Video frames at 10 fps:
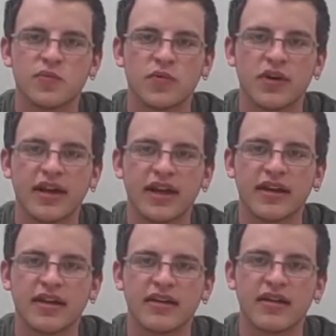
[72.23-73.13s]
reading
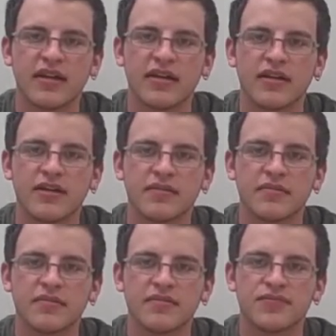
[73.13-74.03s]
and
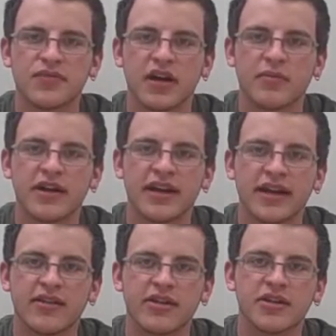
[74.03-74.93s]

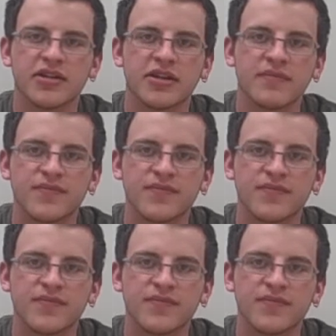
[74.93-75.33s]
comprehending literature.